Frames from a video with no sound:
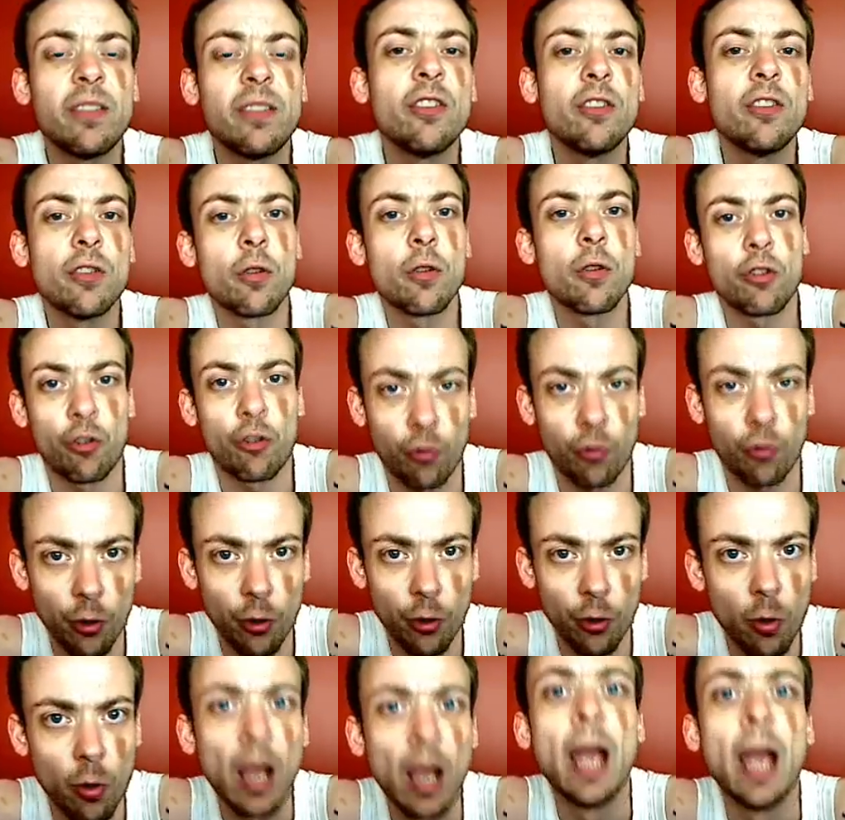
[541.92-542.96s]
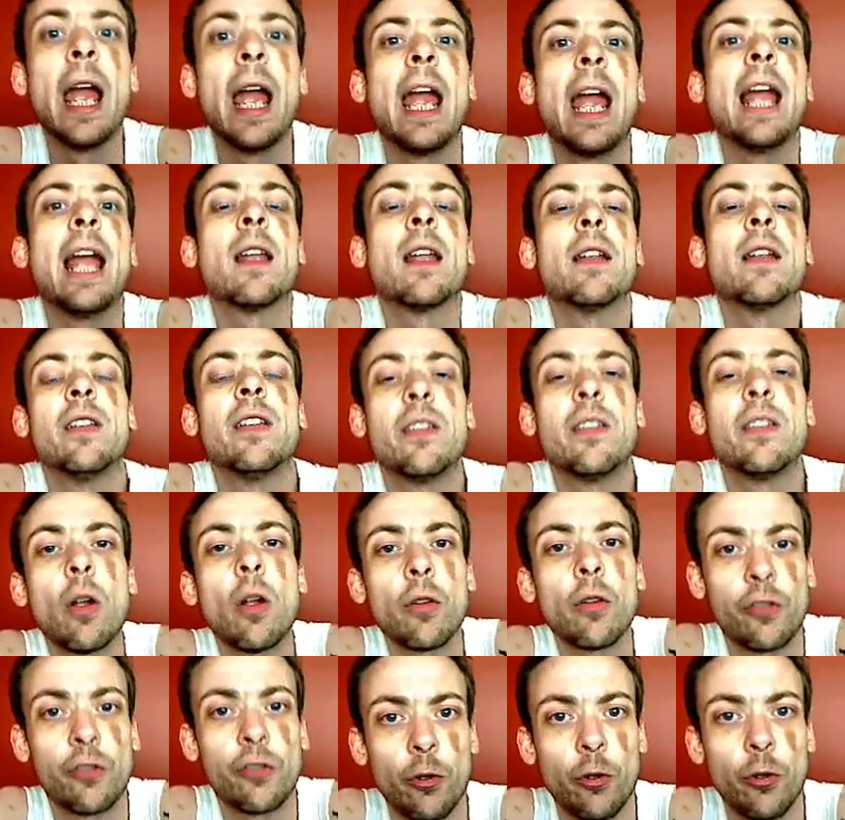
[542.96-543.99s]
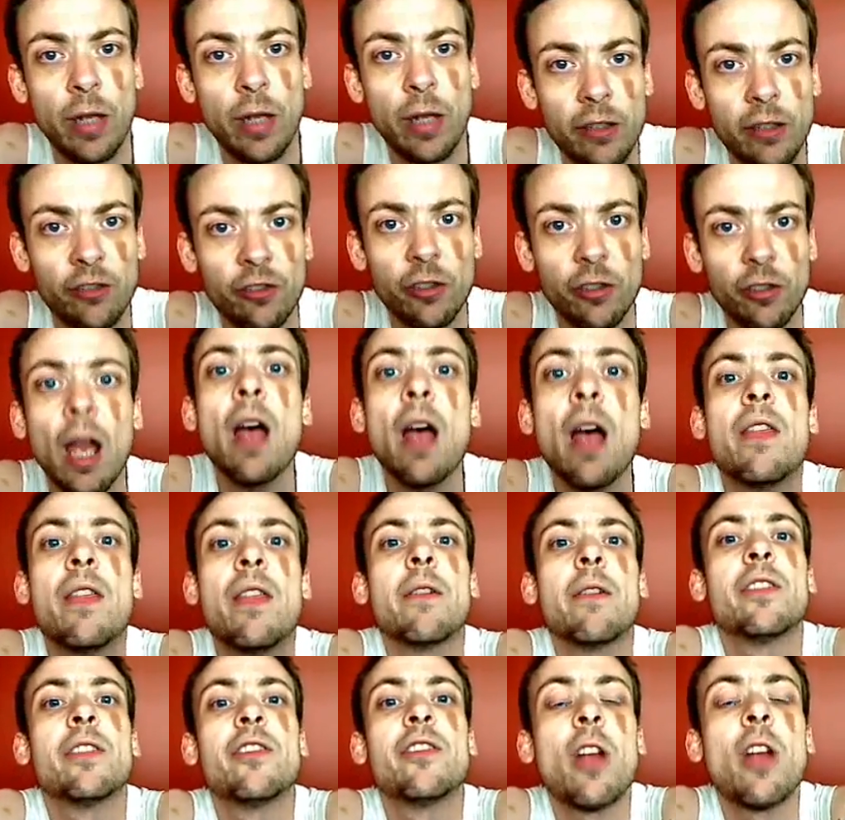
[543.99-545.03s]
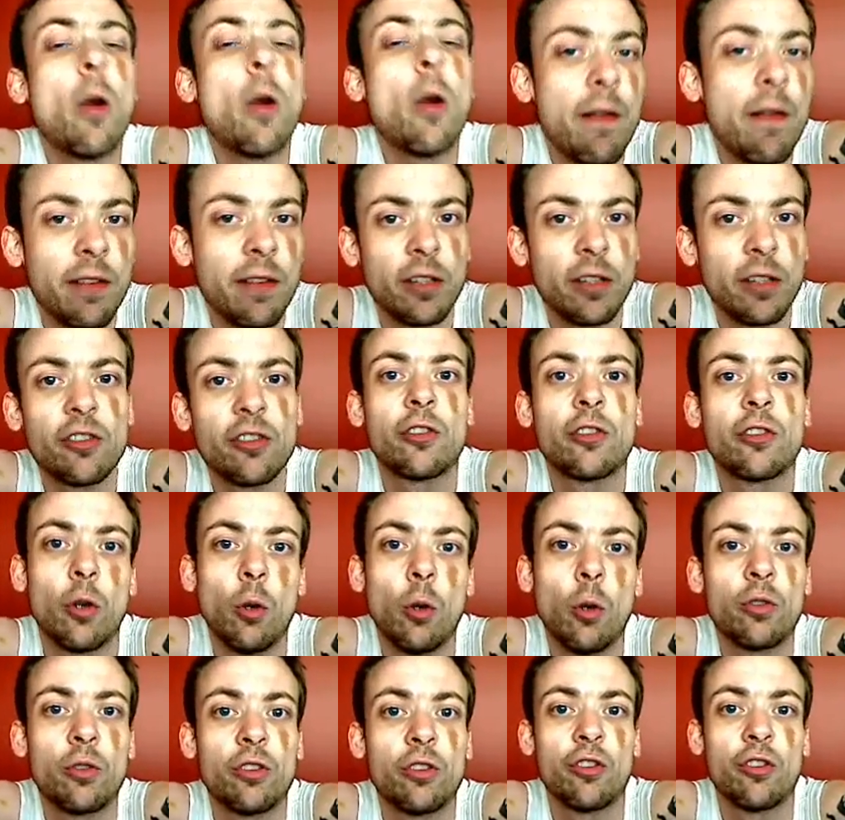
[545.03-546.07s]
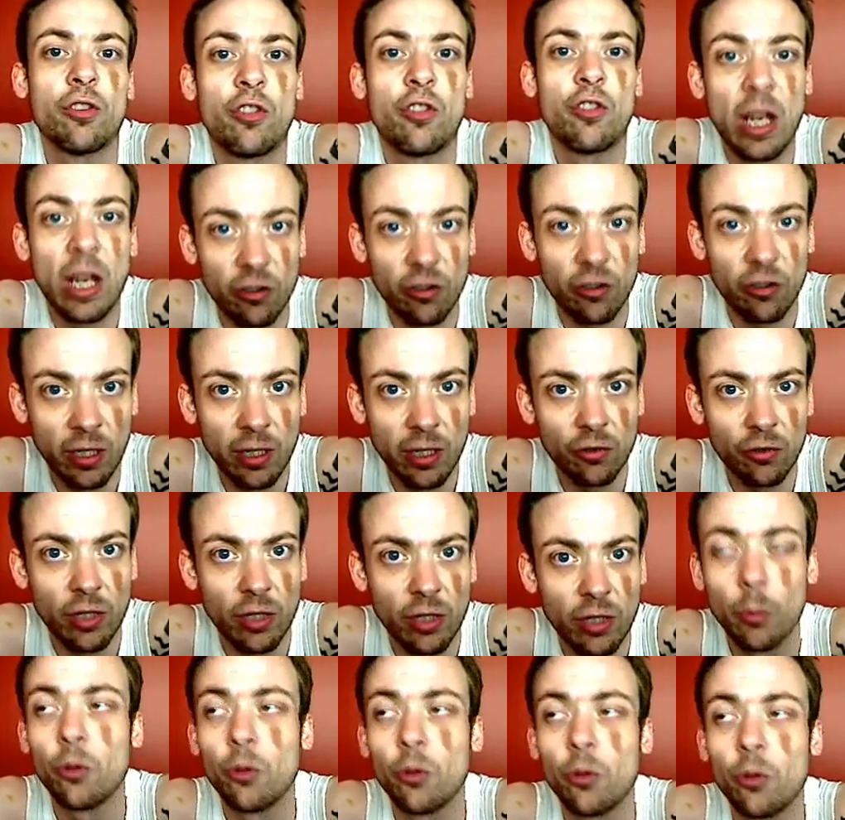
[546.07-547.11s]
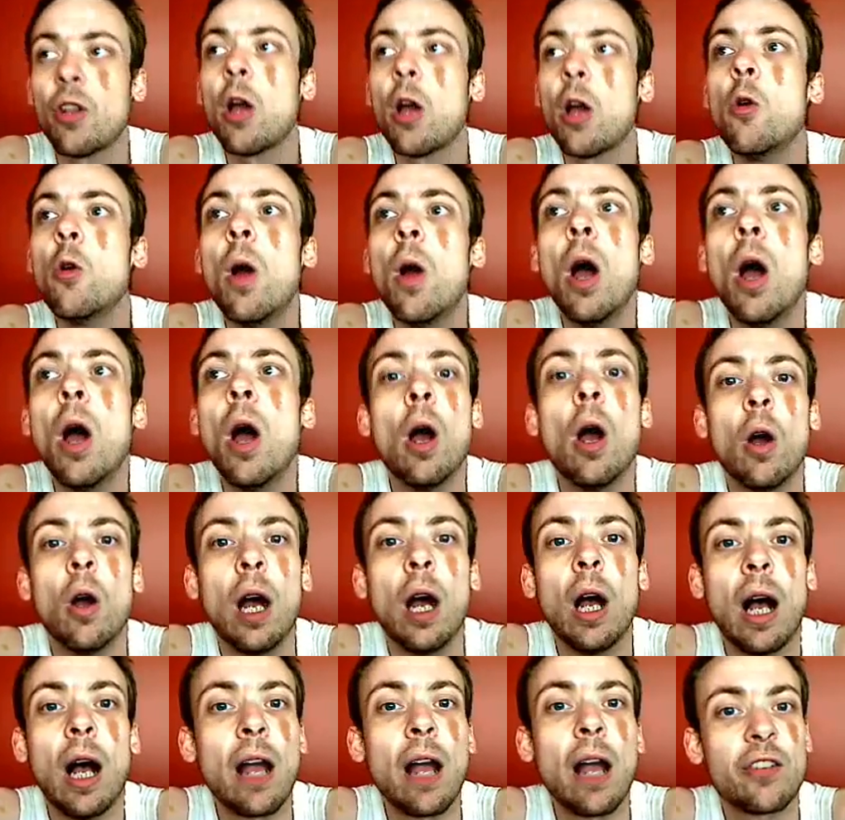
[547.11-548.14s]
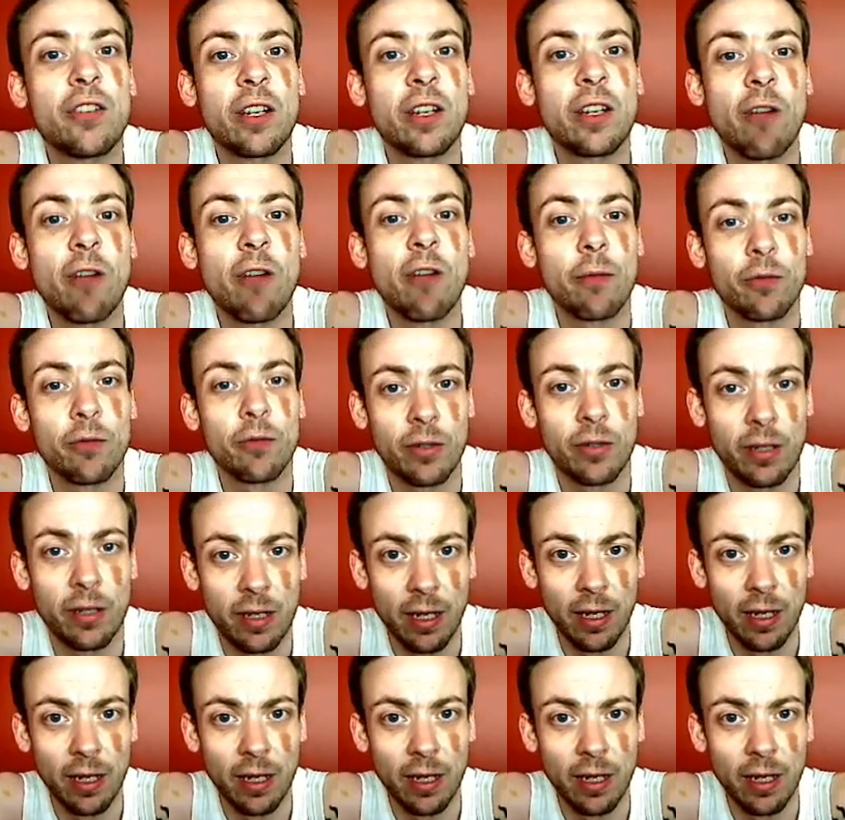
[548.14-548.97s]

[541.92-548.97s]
this is not true, Hitler did not do this, there is no evidence at all to suggest this, there was no underground